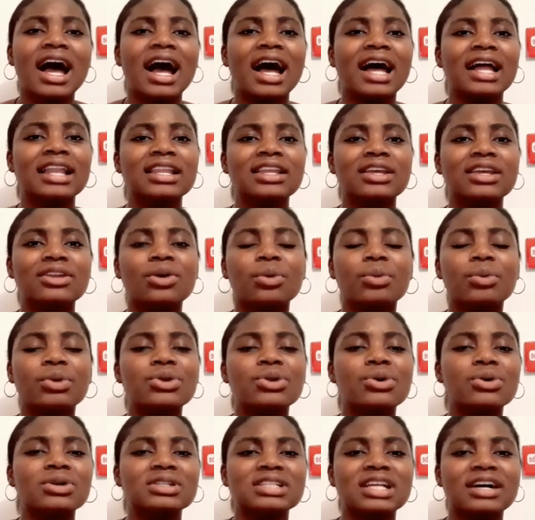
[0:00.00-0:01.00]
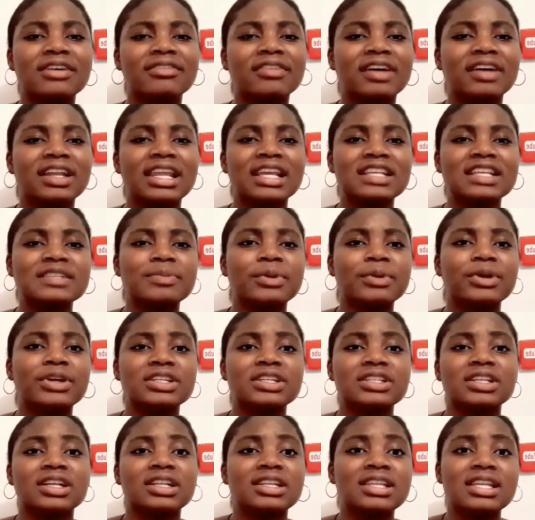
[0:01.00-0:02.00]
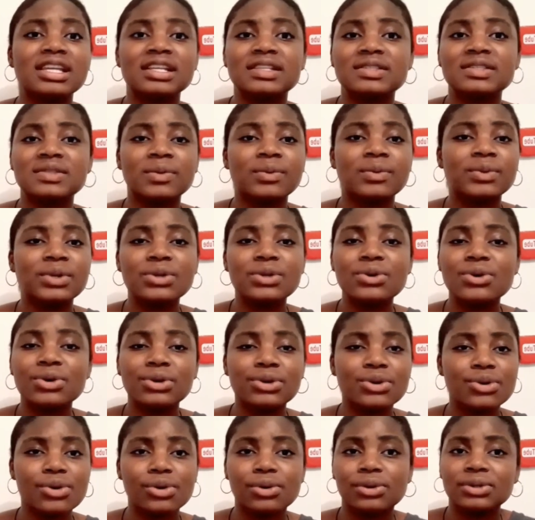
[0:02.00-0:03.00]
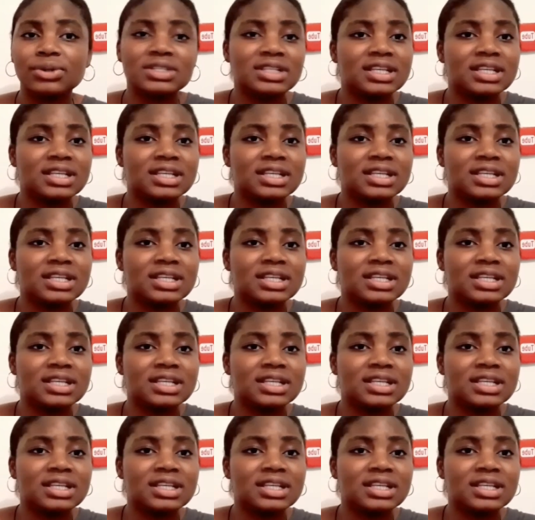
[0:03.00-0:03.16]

And, you know, we don't have an expiration date, so we don't know.